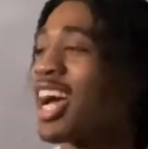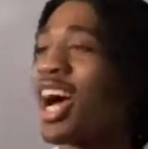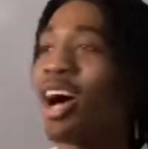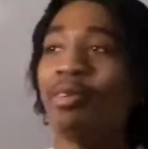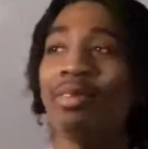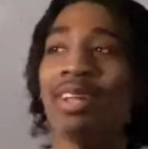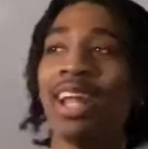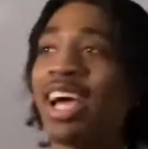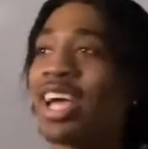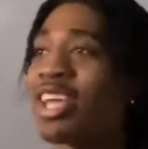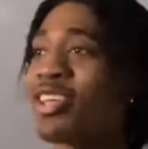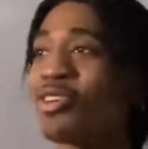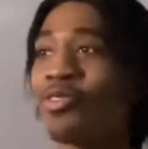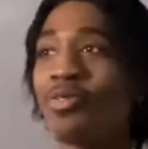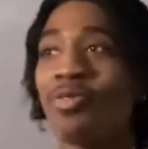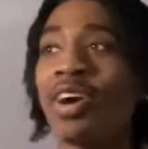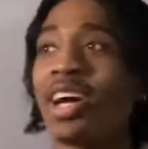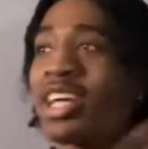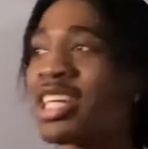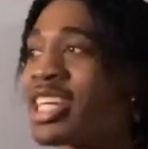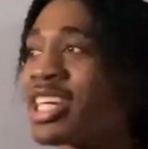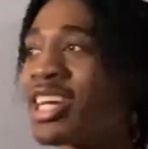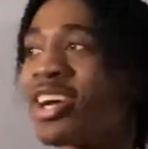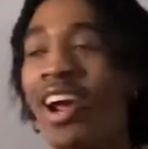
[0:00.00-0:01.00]
I'm like, you
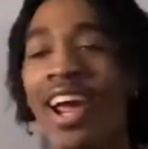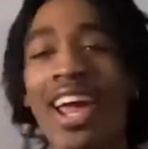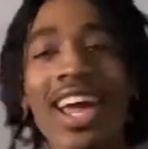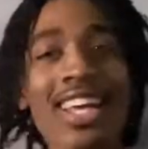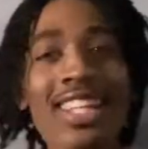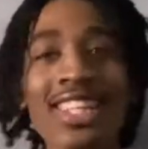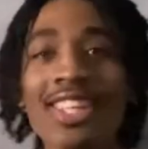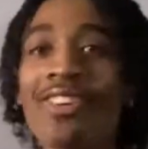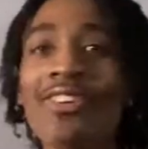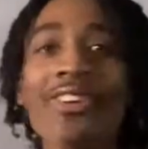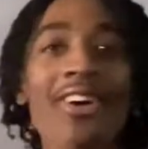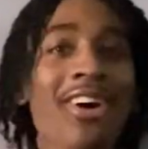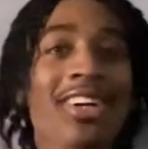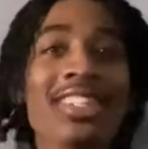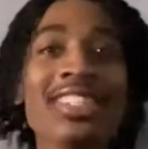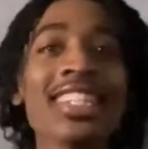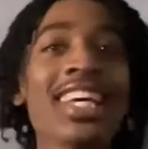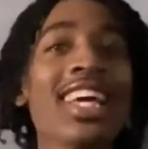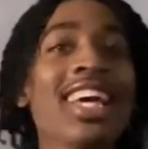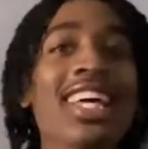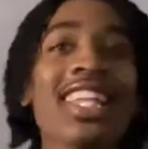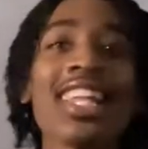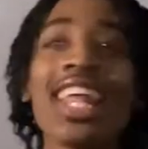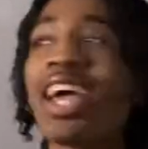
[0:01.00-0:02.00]
fucking crazy, you know what I'm
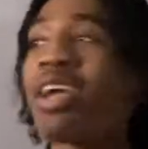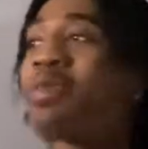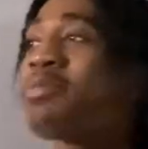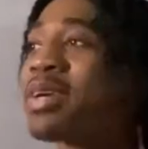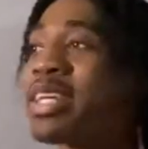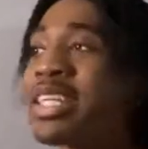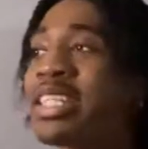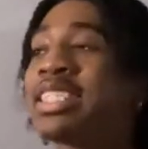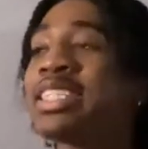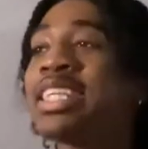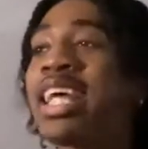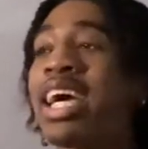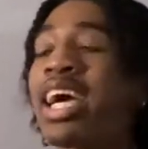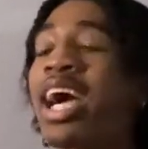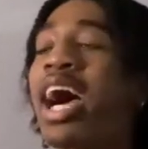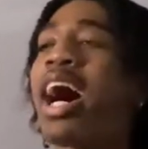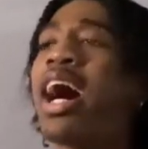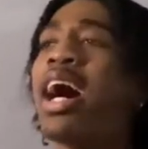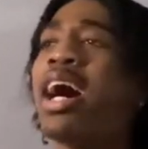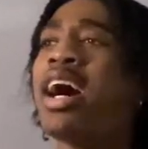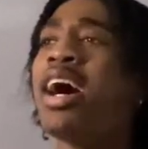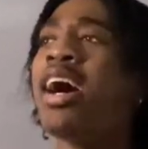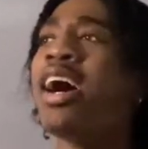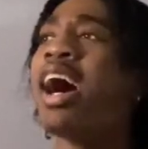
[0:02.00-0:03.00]
saying? Like, but it's like,
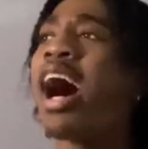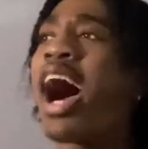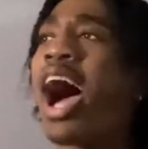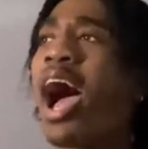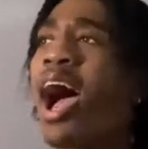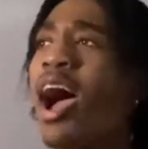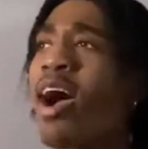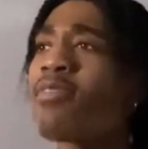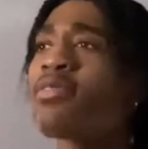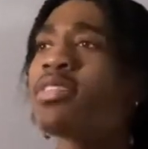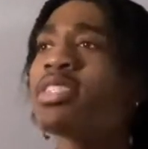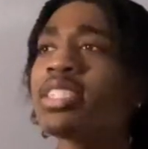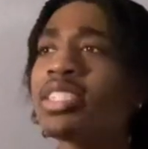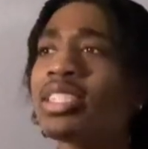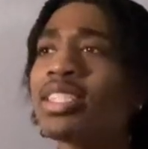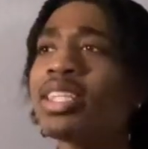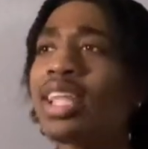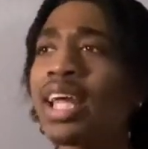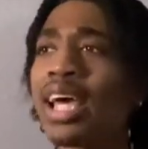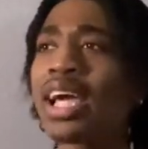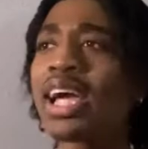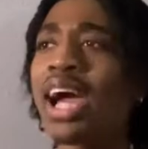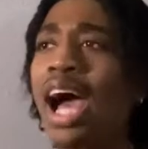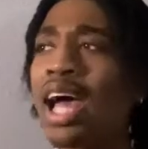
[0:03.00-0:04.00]
obviously,
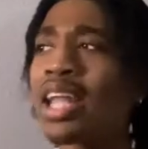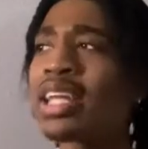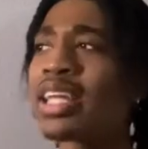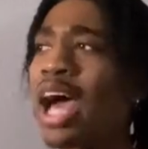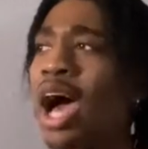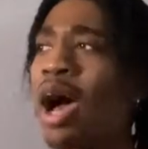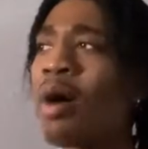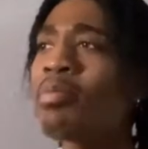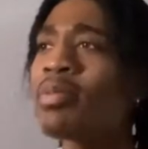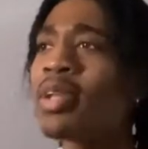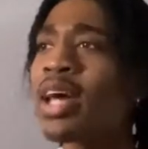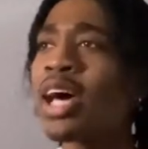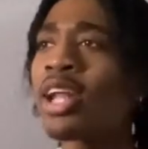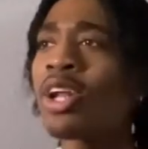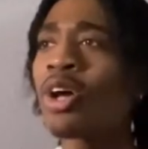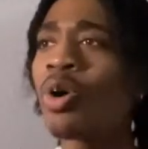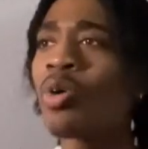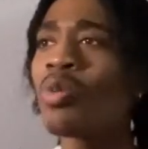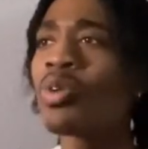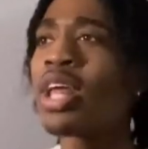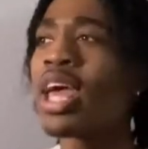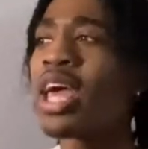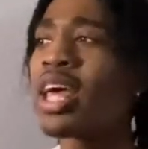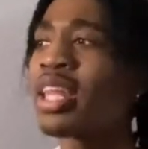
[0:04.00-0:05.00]
like, I'm not
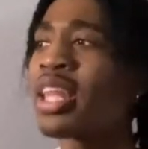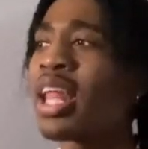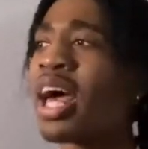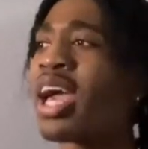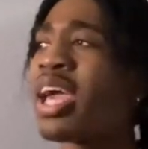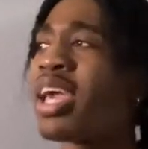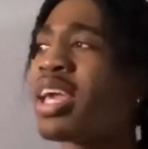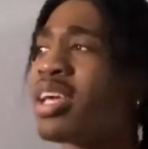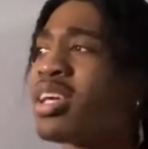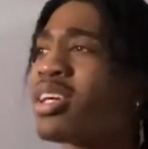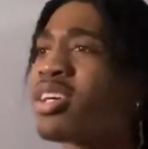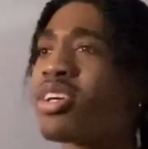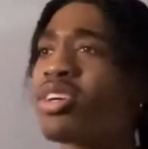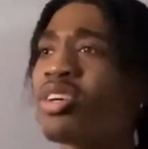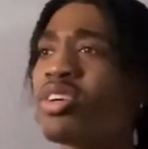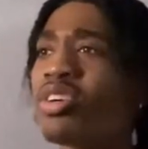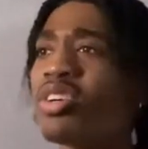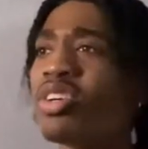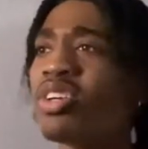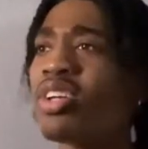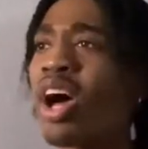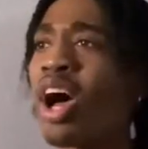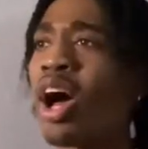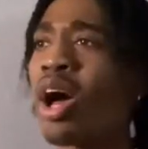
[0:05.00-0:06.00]
on that, like,
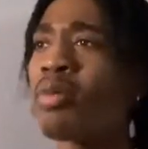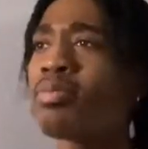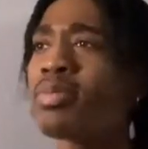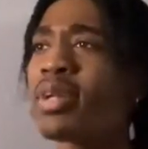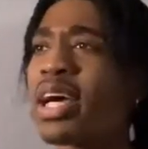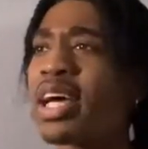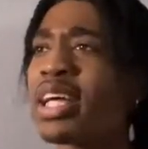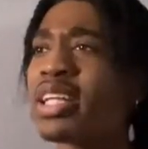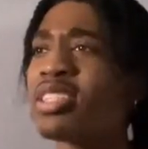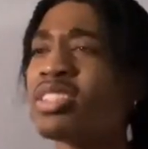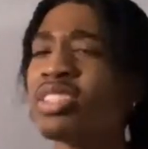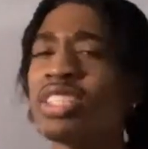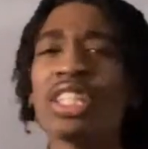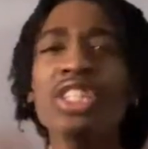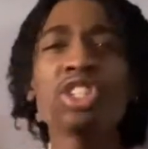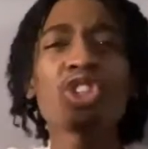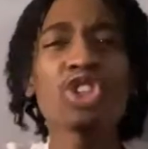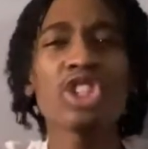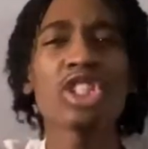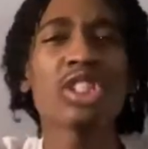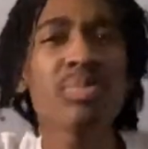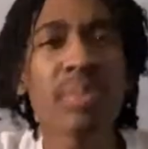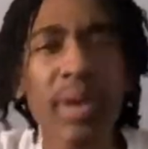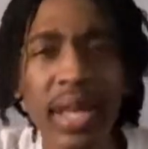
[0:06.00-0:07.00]
I'm not
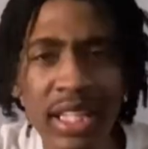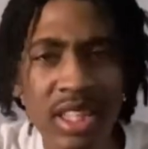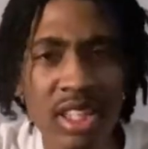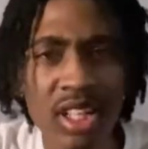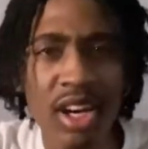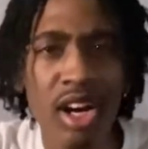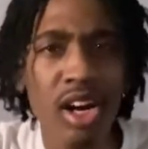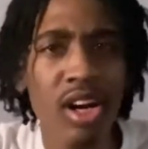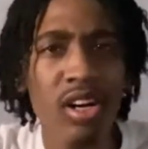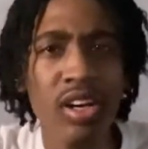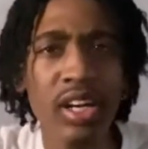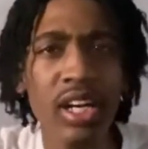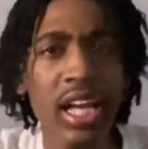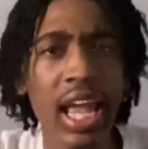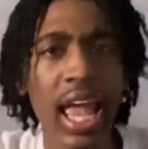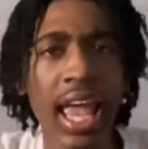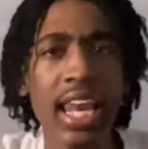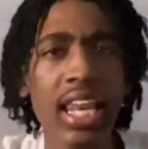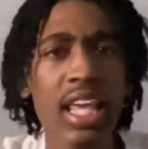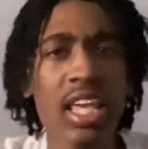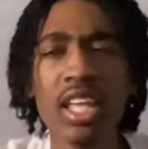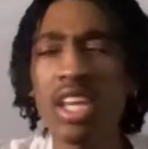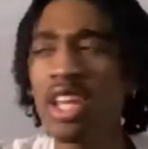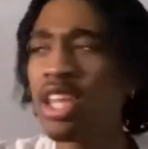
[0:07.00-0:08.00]
disrespecting her
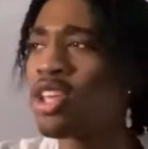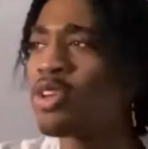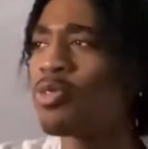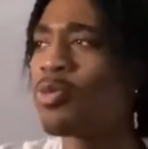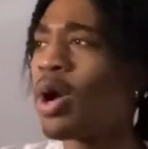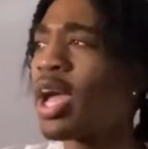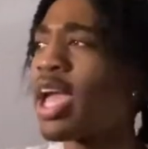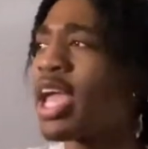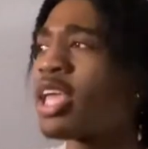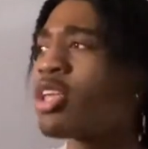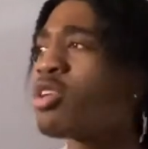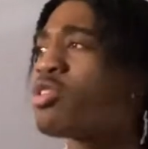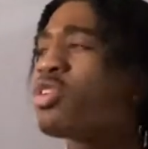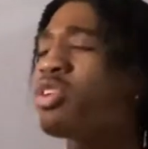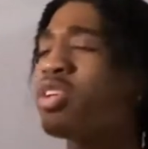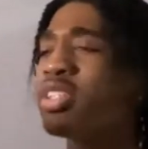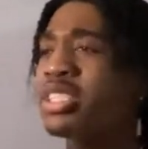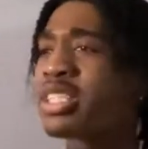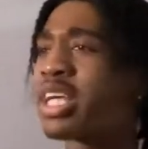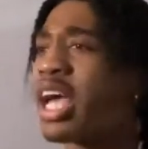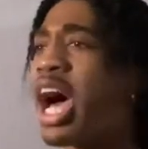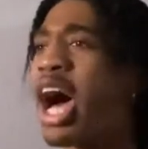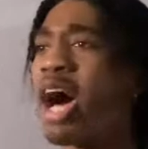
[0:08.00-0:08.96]
in any way, you know what I'm saying?